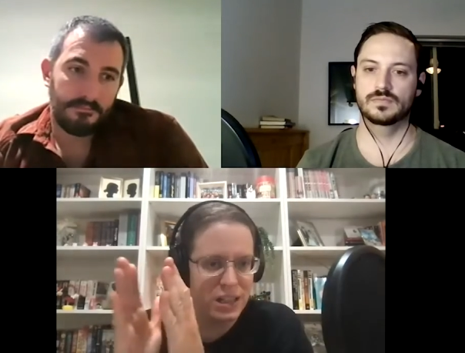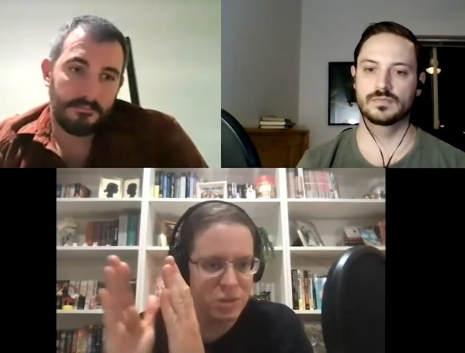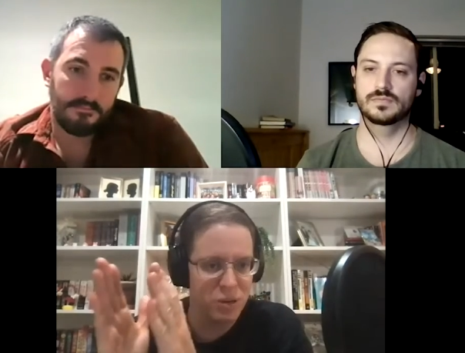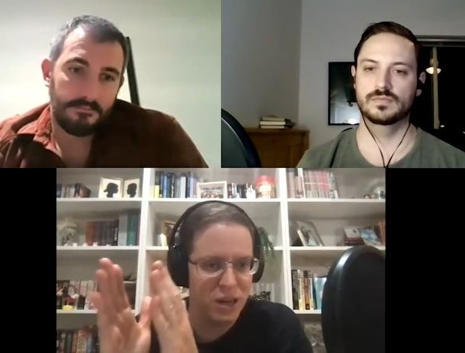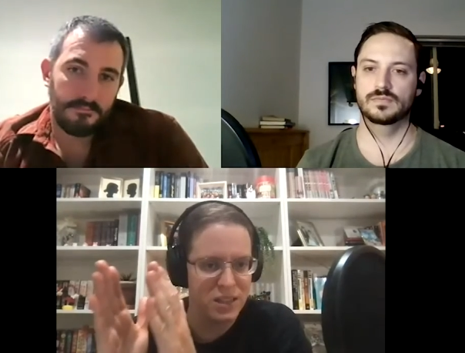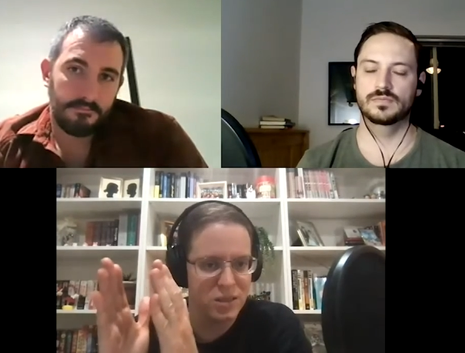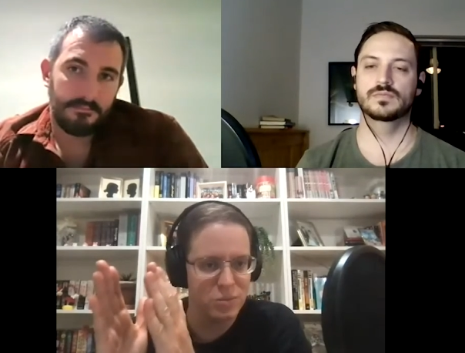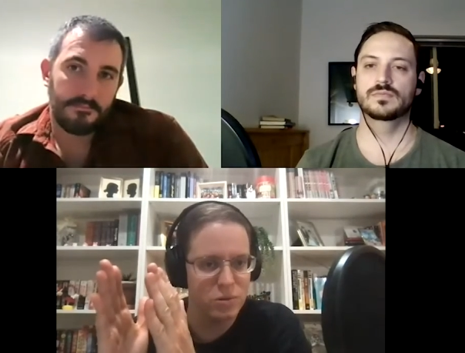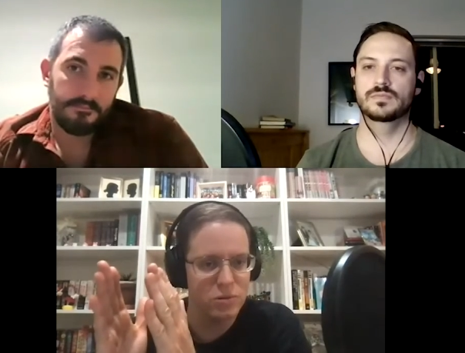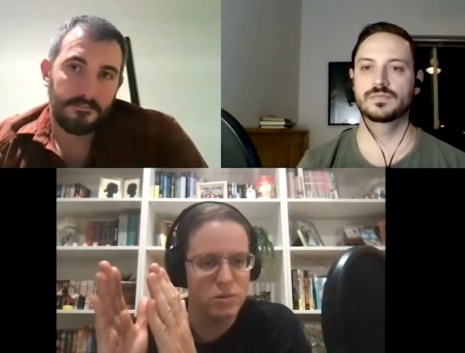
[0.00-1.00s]
Speaker 1: as
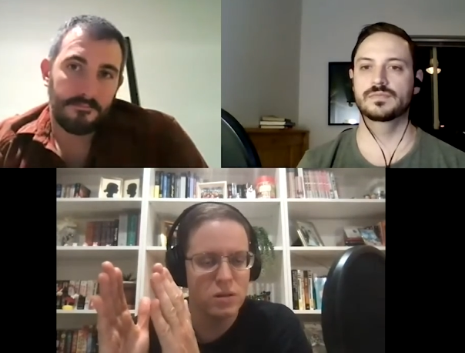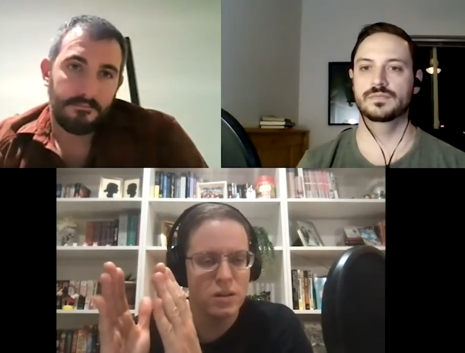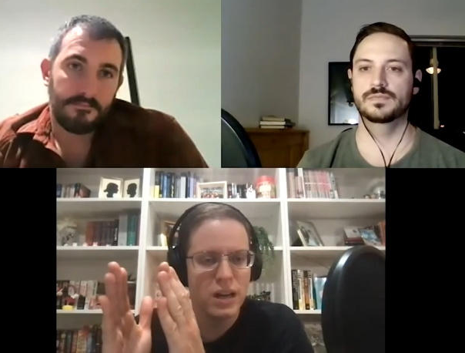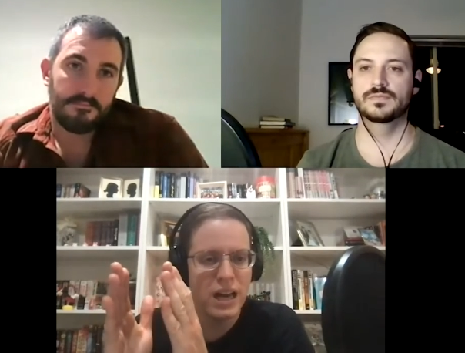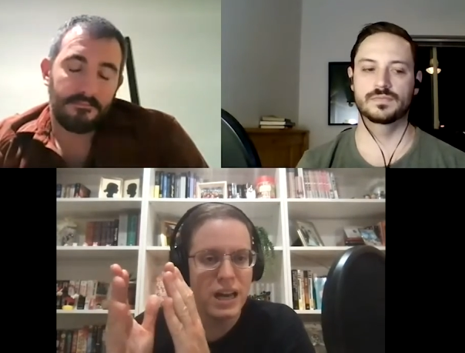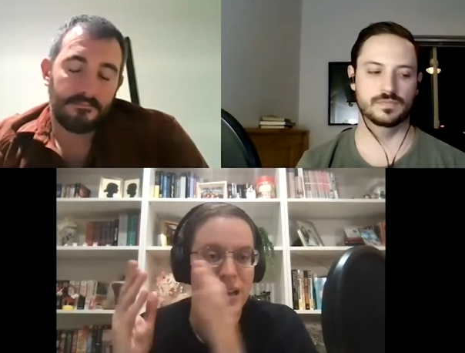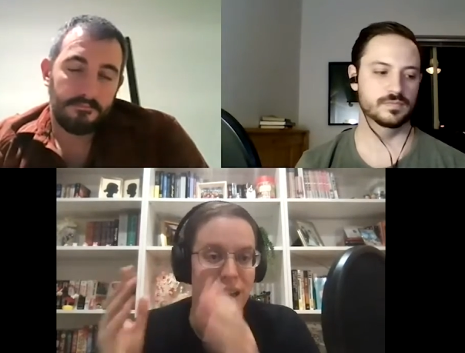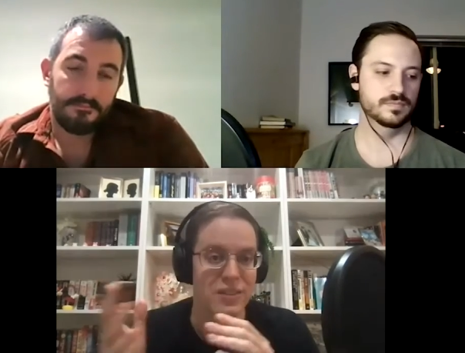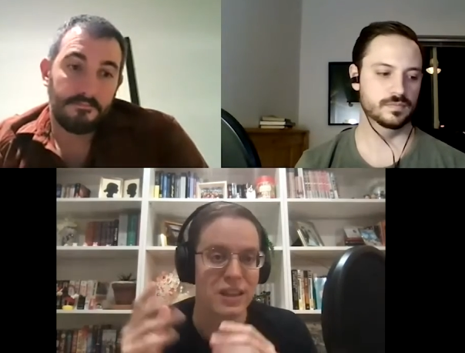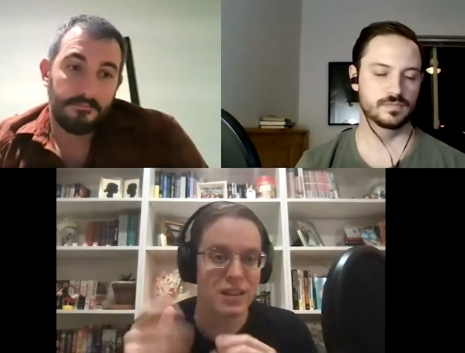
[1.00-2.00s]
possible. And I, I
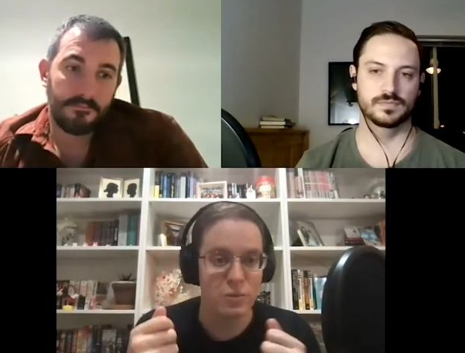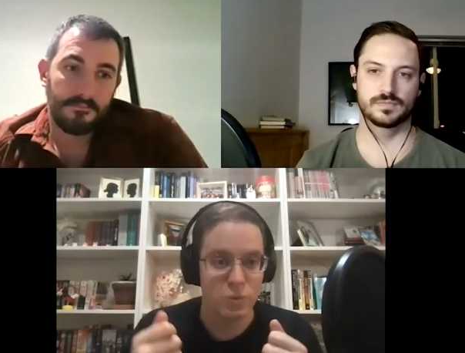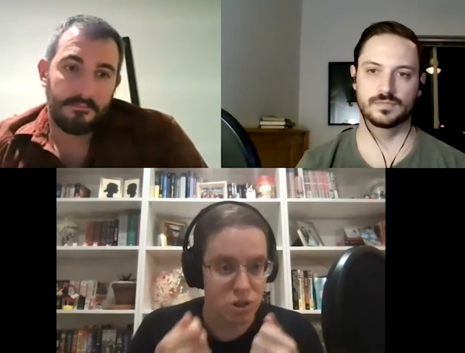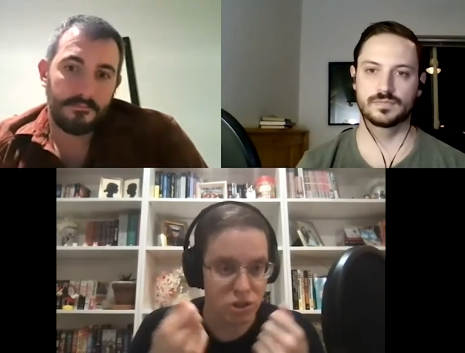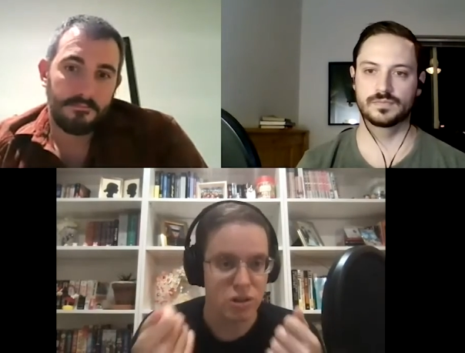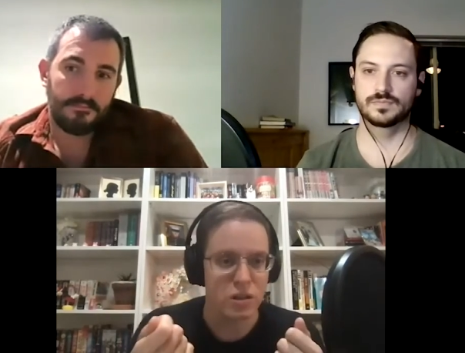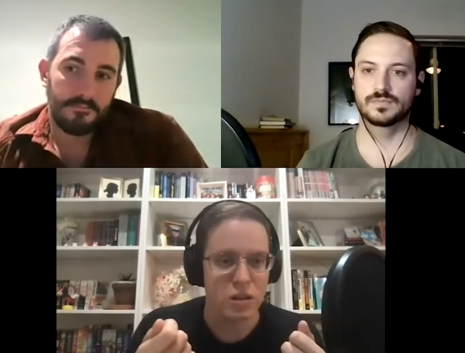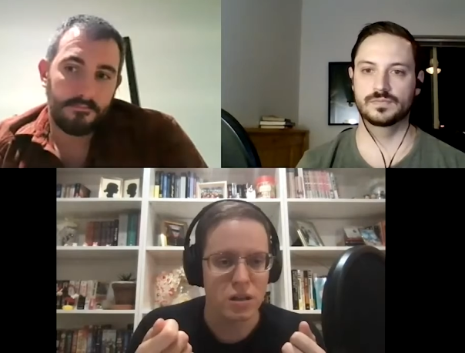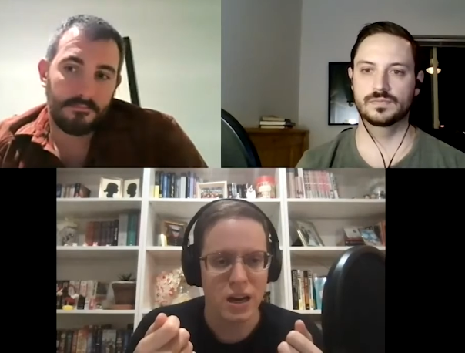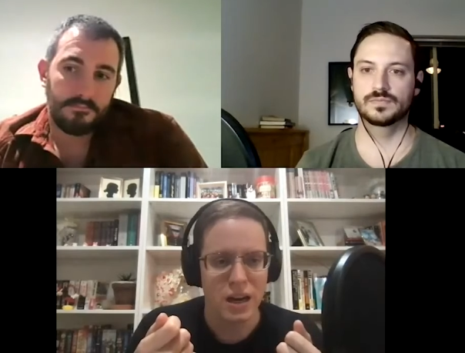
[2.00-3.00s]
think that we should,
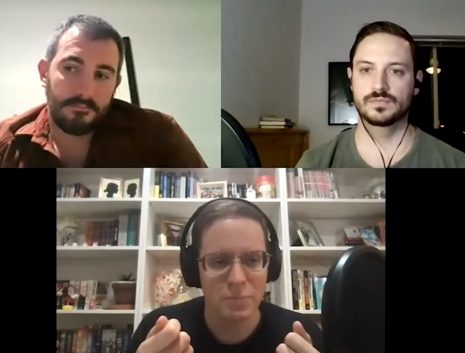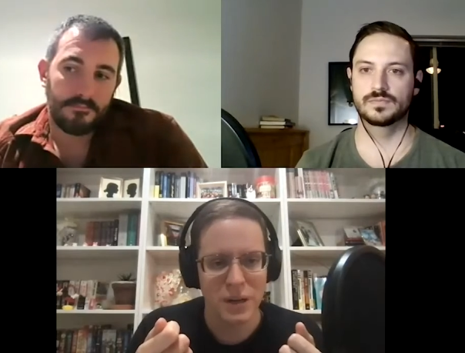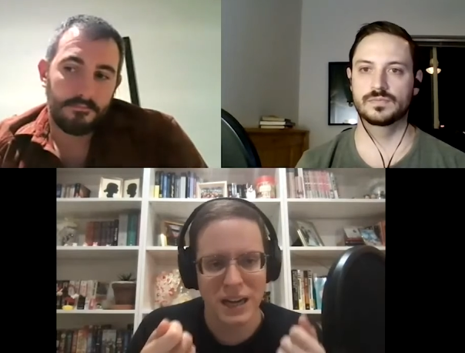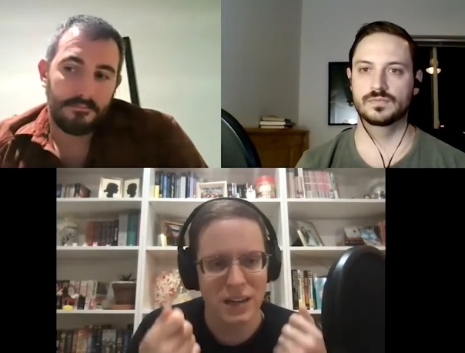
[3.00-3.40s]
but I,